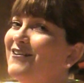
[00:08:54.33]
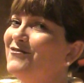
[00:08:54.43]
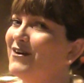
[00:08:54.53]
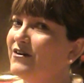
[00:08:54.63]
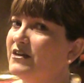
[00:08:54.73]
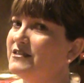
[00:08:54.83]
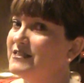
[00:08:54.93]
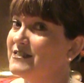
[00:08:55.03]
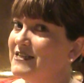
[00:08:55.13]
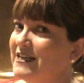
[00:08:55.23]
and very
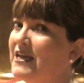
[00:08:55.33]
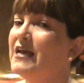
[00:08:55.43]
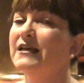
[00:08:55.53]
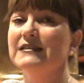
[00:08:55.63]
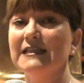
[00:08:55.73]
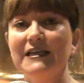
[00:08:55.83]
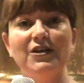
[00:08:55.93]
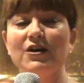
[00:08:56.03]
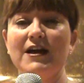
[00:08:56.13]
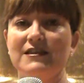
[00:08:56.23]
Disney
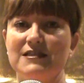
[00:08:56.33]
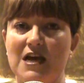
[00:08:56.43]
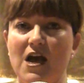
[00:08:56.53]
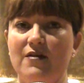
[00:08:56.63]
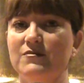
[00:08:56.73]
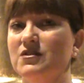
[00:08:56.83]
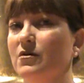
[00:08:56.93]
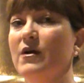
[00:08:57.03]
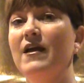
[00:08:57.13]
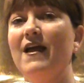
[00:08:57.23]
leader at the time.
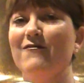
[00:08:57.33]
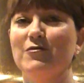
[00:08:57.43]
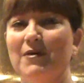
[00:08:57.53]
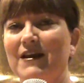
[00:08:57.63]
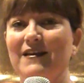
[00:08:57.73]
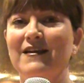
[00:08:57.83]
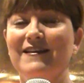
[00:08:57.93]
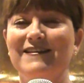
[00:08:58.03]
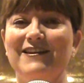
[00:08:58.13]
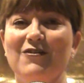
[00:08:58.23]
So everybody,
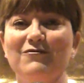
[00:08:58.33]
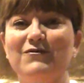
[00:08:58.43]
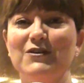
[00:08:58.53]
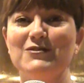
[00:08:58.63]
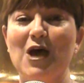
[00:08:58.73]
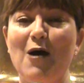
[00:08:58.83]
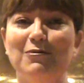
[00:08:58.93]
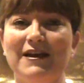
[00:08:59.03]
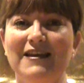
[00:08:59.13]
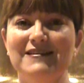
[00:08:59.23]
you know, feels
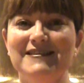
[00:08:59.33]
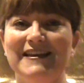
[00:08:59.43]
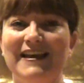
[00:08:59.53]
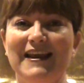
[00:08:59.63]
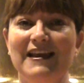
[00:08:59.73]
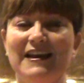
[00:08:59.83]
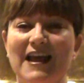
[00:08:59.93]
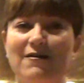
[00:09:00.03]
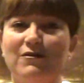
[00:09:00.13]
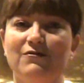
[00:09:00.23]
obligated to get in and
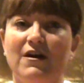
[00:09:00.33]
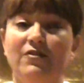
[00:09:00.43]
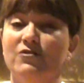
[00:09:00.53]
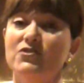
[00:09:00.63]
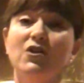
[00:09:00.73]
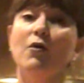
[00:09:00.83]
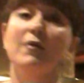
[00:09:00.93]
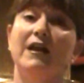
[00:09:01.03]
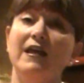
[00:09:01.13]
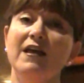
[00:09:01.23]
have the fun. There's
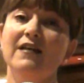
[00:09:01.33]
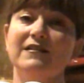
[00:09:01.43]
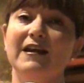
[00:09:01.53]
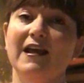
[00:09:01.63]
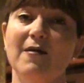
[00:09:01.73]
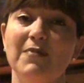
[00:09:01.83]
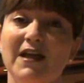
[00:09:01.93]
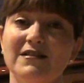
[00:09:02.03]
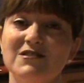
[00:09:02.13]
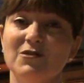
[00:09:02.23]
nobody leaning up
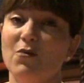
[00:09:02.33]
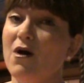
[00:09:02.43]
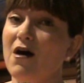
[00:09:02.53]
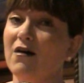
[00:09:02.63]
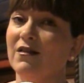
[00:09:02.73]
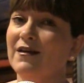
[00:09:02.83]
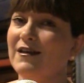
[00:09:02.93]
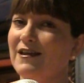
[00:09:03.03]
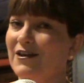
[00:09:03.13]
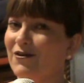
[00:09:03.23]
against the wall
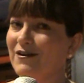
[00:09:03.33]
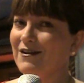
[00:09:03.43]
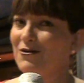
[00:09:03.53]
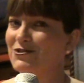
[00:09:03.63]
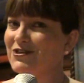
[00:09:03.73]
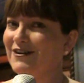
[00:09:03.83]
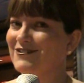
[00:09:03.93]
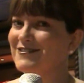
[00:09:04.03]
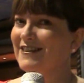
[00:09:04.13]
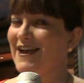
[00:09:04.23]
here at Oceaneers